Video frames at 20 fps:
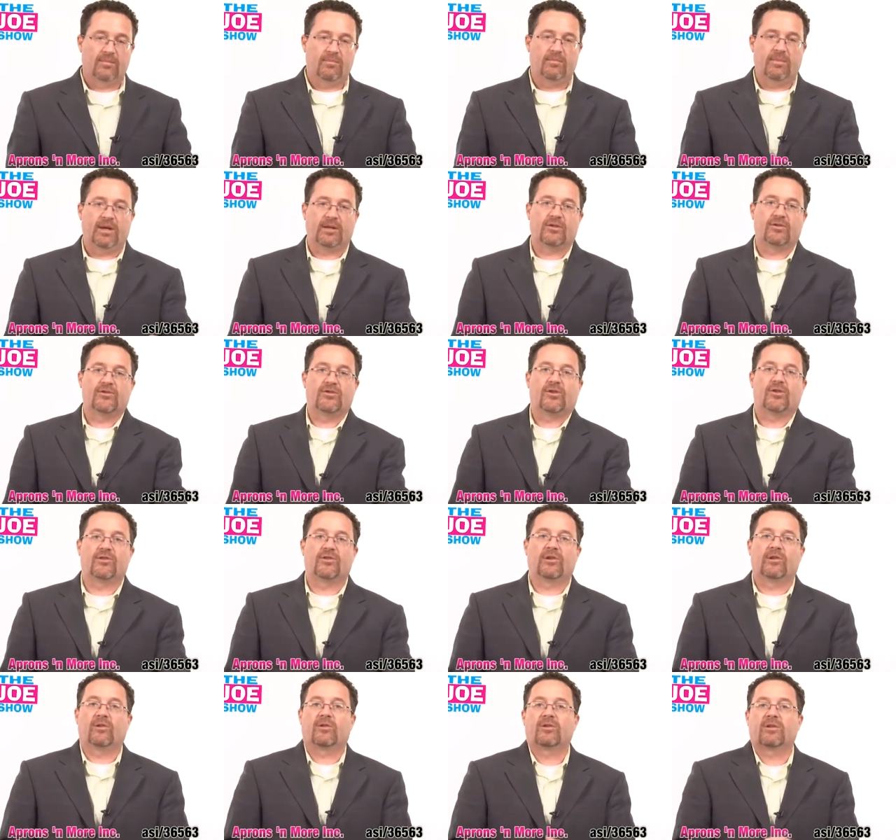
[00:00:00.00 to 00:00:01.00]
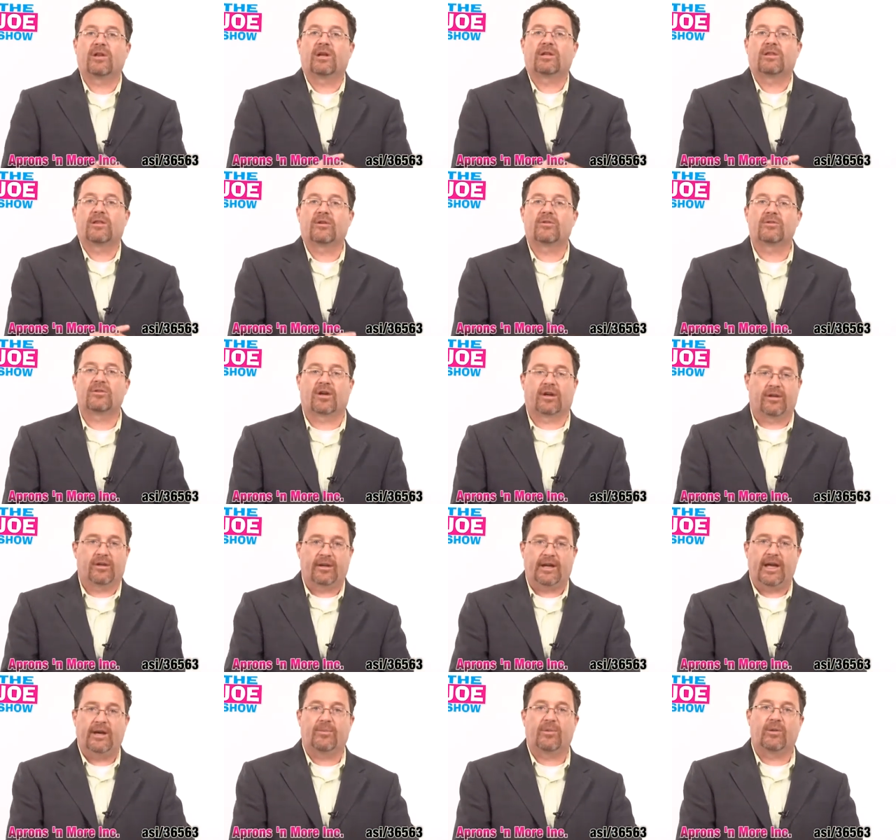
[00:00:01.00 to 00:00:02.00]
Make the jersey look like their,
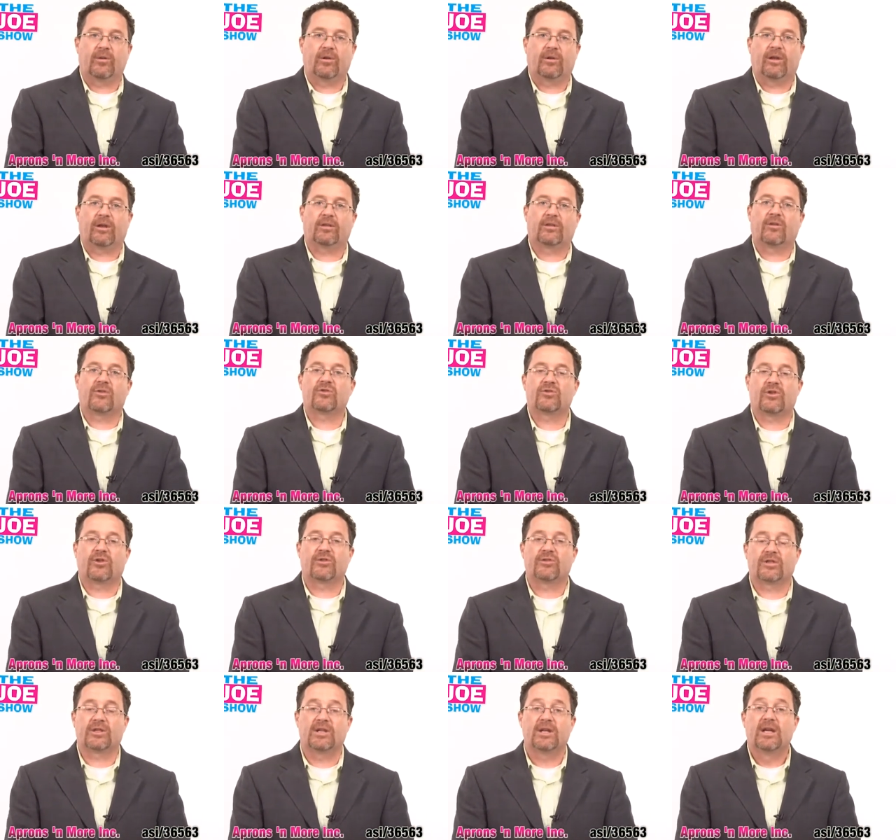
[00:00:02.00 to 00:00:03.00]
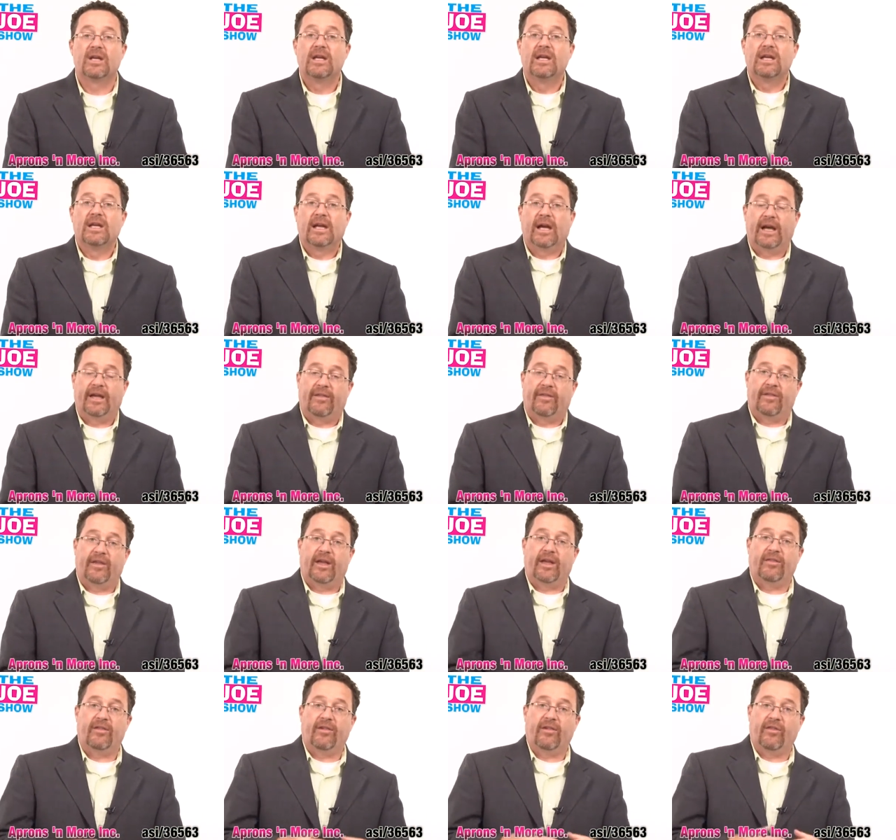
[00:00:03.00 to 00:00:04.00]
the apron look like their jersey, and
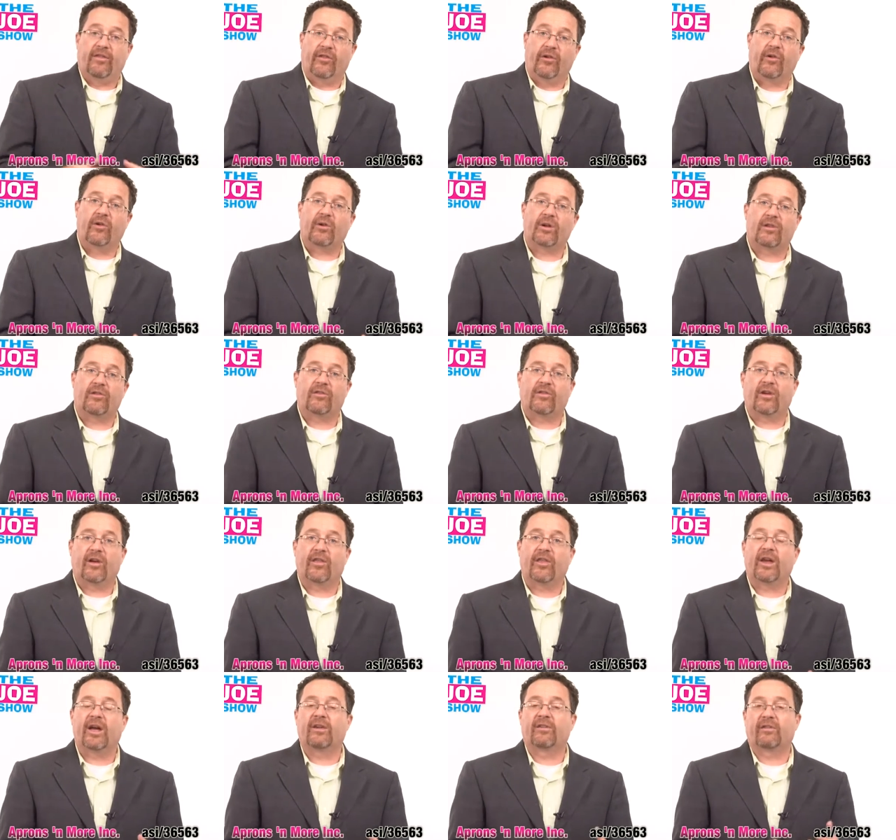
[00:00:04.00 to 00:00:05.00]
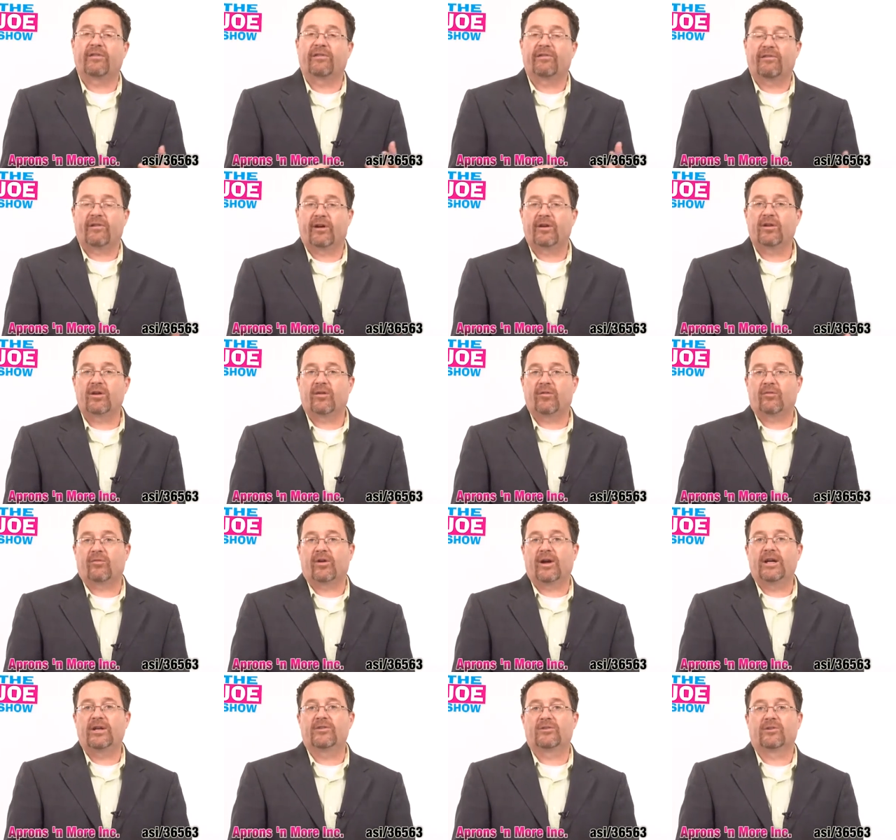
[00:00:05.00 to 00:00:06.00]
then they're going to sell that as a
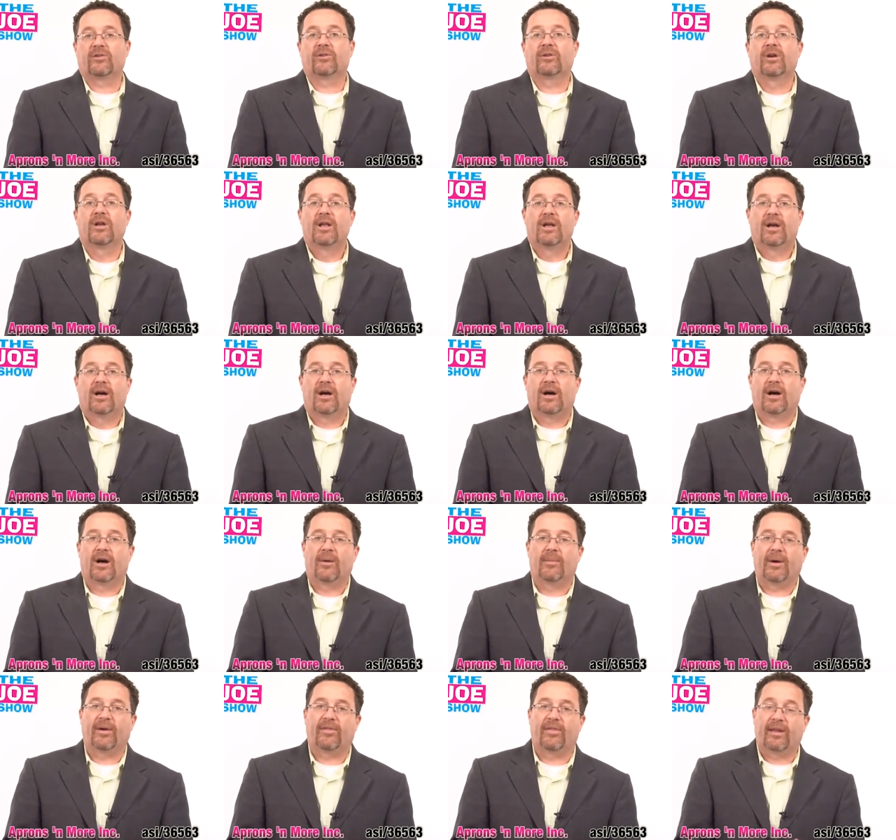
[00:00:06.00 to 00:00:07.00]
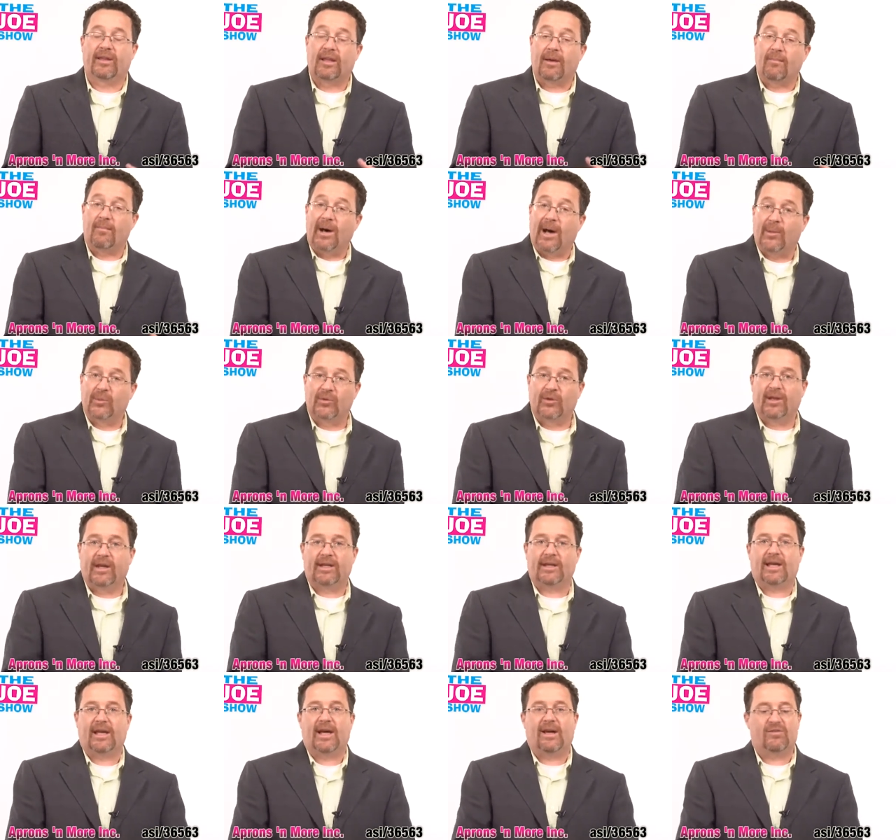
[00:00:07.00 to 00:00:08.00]
fundraiser. I think that moms would
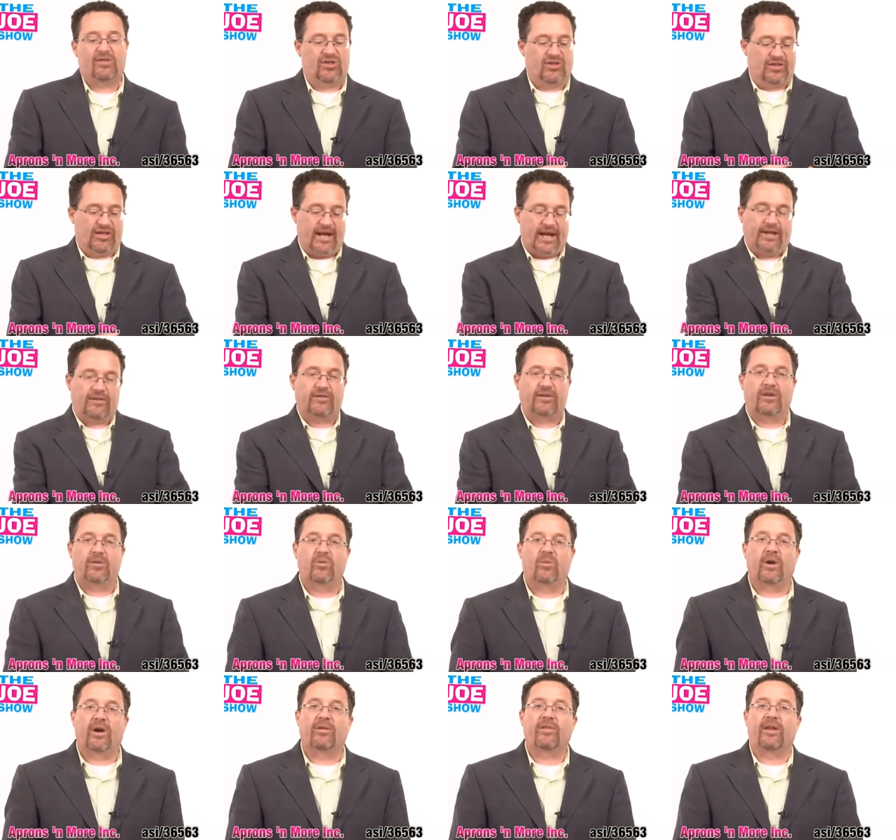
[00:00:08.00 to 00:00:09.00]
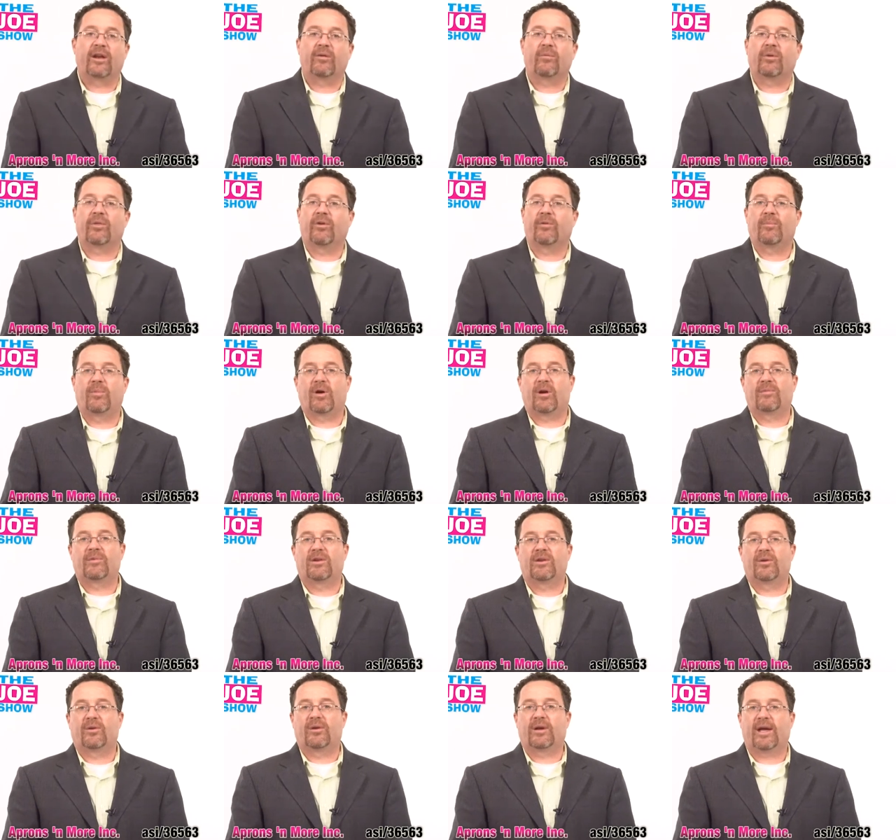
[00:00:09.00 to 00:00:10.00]
like to have this. Dads can wear that when they're
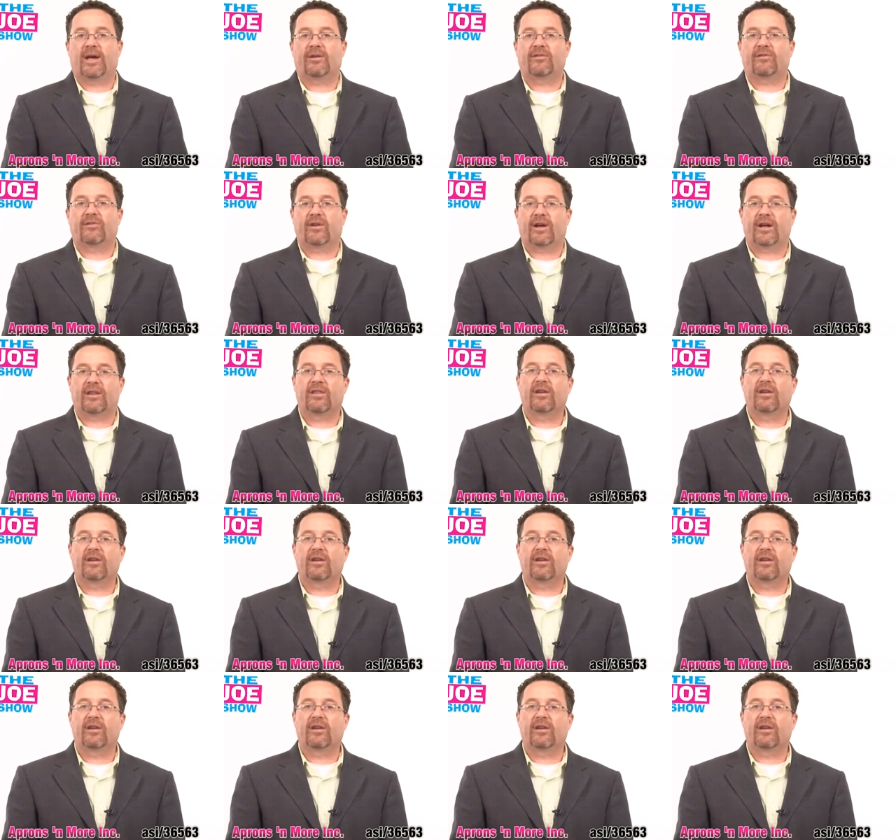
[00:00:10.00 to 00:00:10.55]
barbecuing outside.